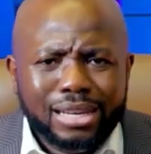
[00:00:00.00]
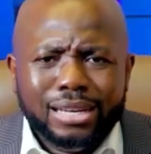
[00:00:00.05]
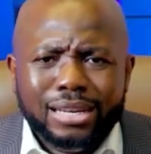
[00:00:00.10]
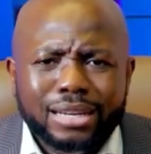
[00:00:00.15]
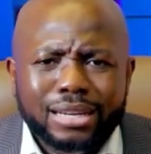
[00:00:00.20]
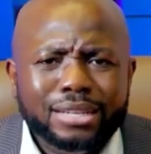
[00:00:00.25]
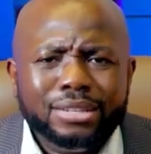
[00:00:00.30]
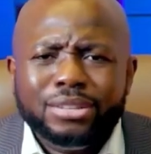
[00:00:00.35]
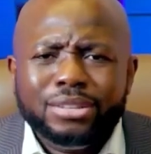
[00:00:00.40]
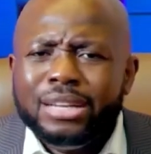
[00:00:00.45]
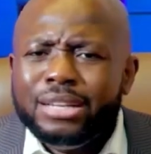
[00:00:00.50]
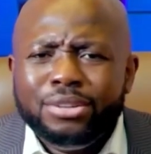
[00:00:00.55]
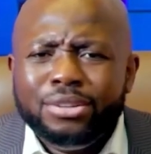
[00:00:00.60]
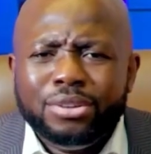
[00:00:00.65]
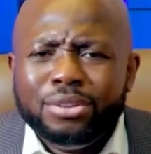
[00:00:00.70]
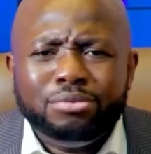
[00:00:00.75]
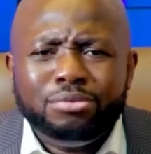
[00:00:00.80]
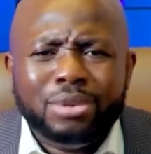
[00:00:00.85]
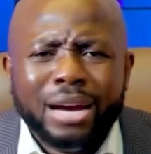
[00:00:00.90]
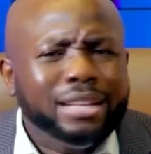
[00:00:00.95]
it
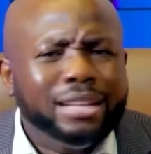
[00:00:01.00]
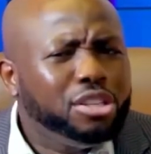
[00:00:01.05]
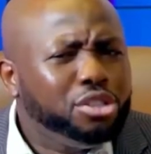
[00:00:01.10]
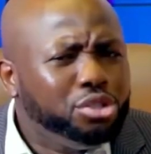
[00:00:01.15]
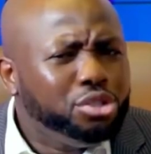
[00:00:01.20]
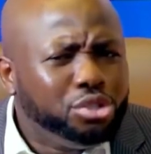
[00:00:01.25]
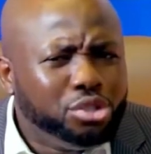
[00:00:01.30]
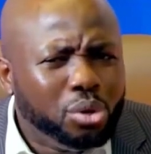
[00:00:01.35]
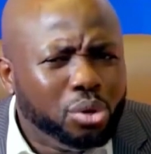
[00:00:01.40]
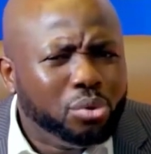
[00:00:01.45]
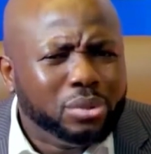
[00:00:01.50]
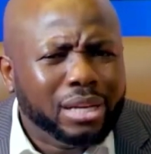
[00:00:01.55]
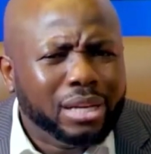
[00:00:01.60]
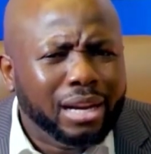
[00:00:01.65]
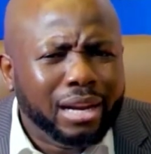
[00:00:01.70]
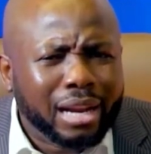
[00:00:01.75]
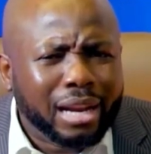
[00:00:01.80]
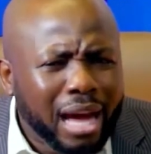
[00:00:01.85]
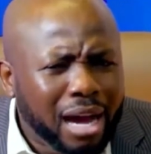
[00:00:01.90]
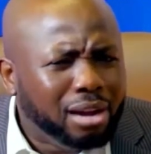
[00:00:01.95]
rather shows a
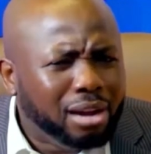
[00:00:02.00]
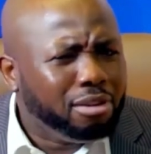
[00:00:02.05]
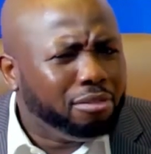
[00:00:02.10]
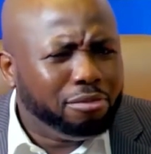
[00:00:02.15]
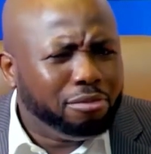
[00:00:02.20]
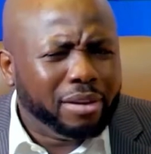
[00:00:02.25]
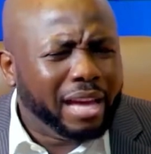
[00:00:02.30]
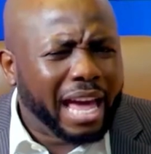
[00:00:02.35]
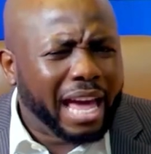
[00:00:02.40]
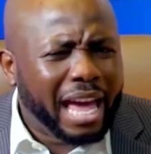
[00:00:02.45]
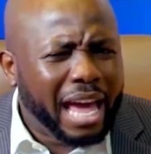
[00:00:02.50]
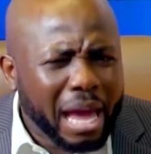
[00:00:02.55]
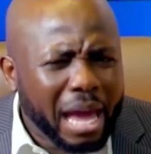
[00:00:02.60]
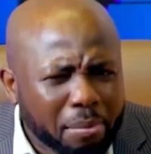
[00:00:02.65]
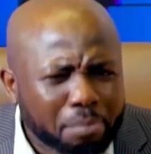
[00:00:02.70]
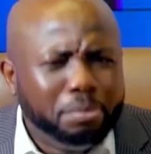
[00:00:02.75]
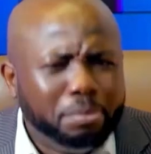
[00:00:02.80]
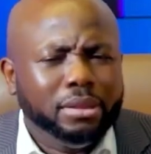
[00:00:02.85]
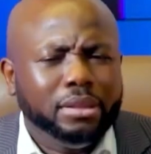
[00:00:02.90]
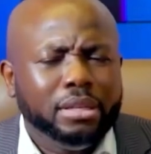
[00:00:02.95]
lack of
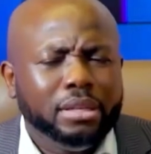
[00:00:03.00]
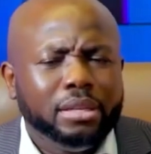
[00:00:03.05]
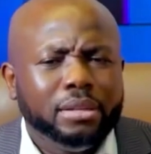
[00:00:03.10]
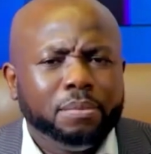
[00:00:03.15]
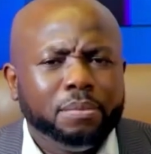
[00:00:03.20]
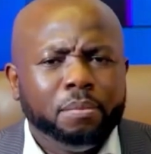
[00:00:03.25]
empathy.